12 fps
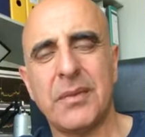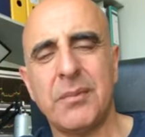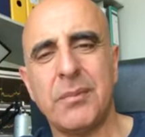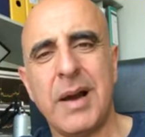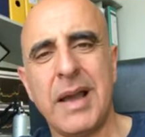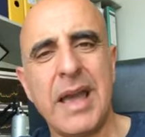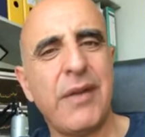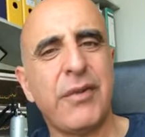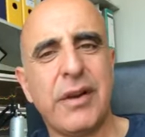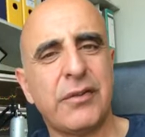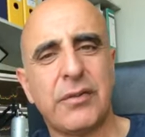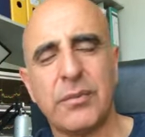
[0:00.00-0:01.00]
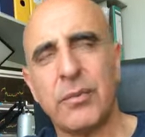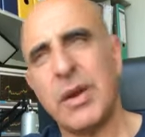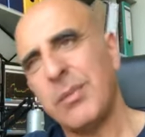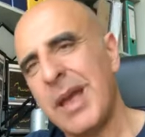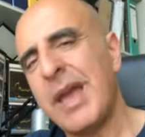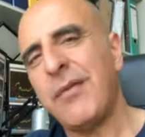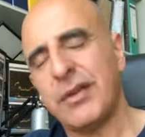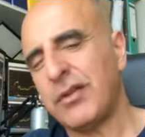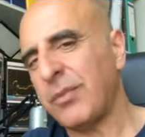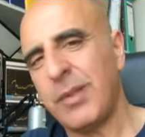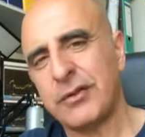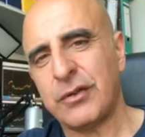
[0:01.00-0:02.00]
my average, well, my average is
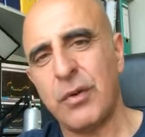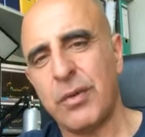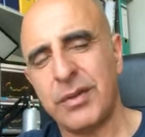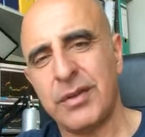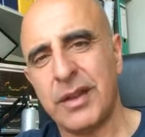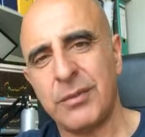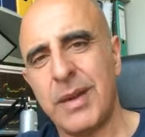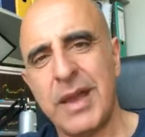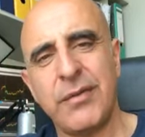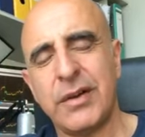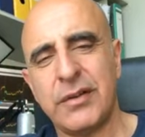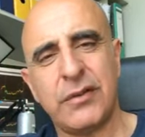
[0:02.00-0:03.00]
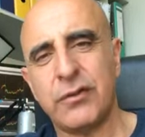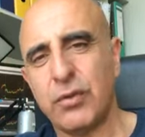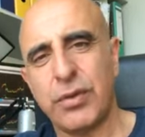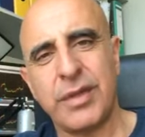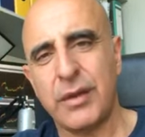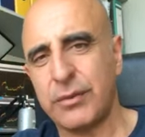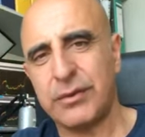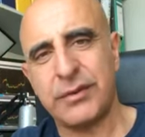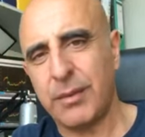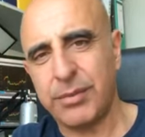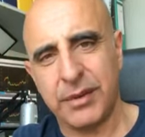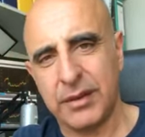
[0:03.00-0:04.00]
much lower than that. My average is two thousand
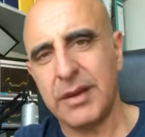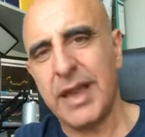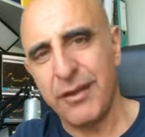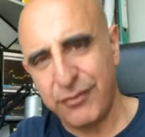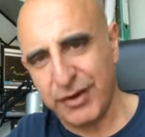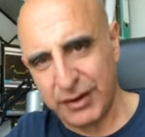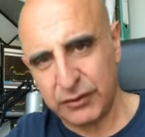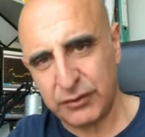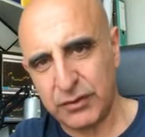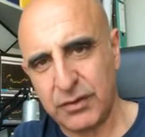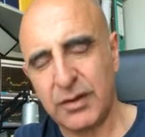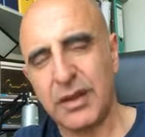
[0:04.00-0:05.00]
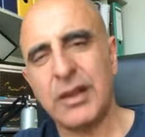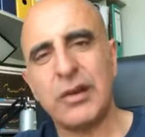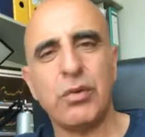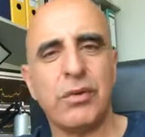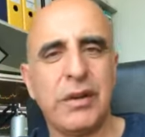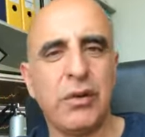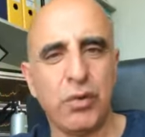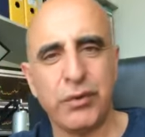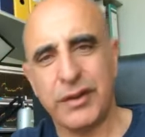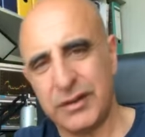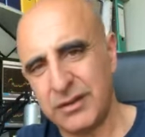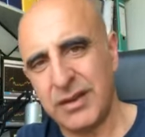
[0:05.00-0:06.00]
something average, including
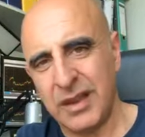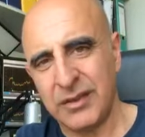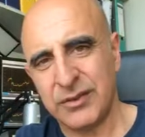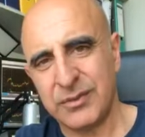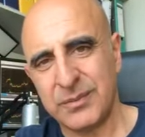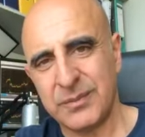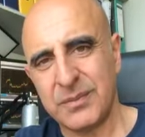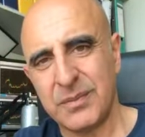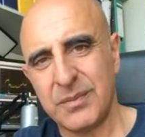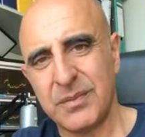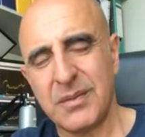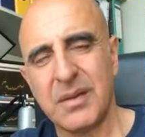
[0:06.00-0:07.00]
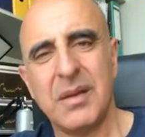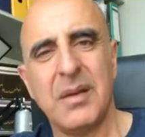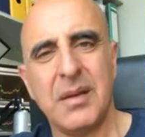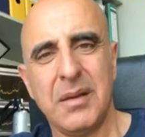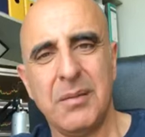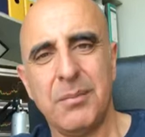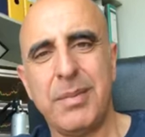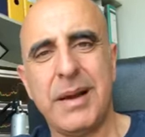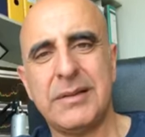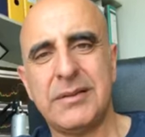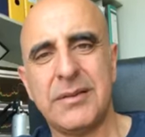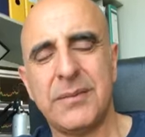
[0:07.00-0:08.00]
losing days.
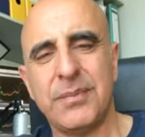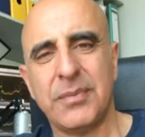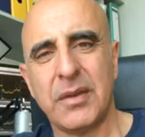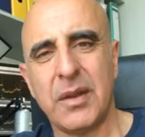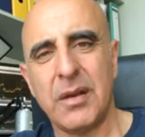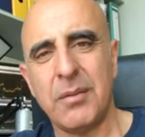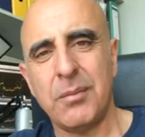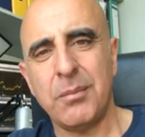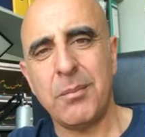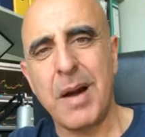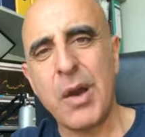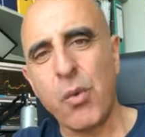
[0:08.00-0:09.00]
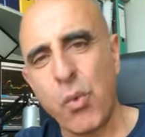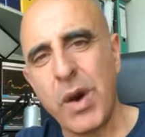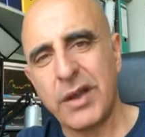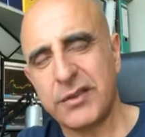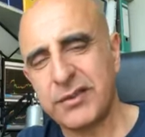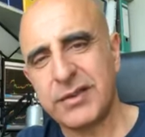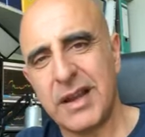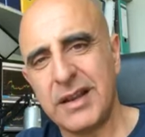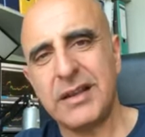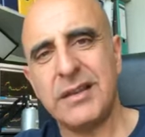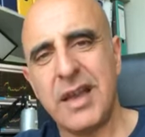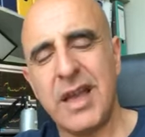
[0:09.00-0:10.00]
But my worst
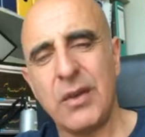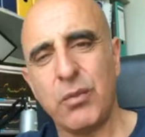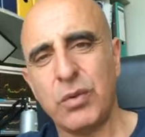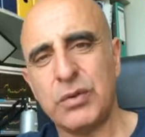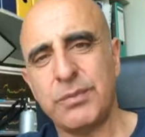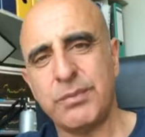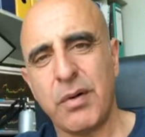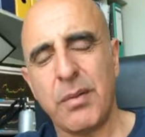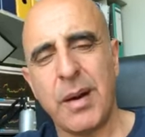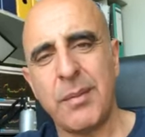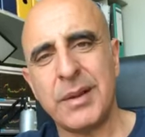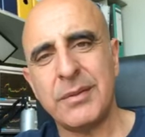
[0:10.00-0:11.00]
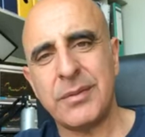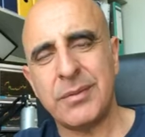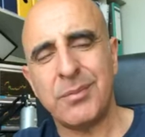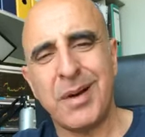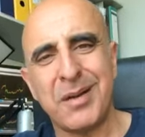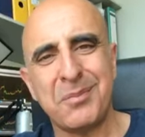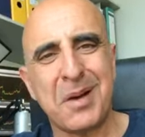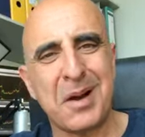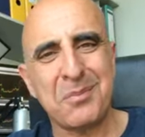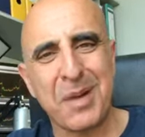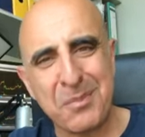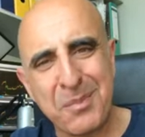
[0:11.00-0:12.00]
trading day would, I mean, my, my,
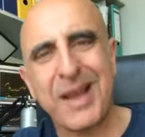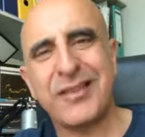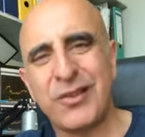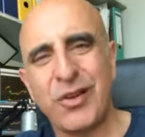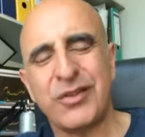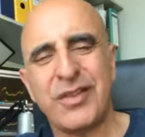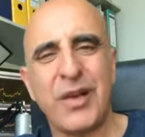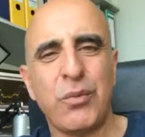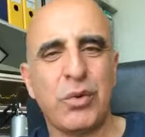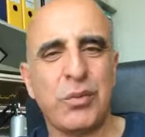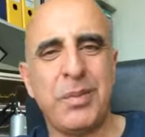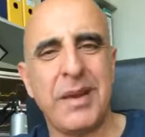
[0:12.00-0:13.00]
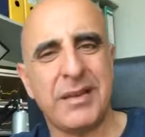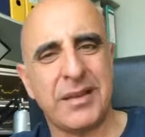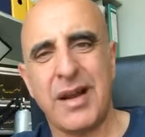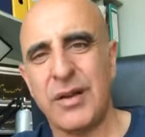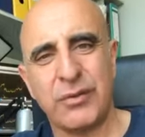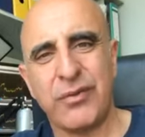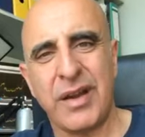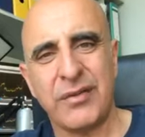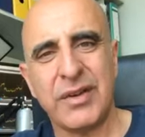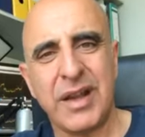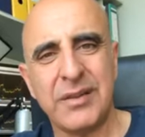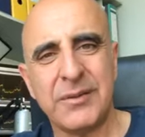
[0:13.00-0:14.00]
my max loss day would be at around five
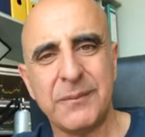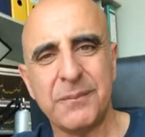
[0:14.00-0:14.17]
grand.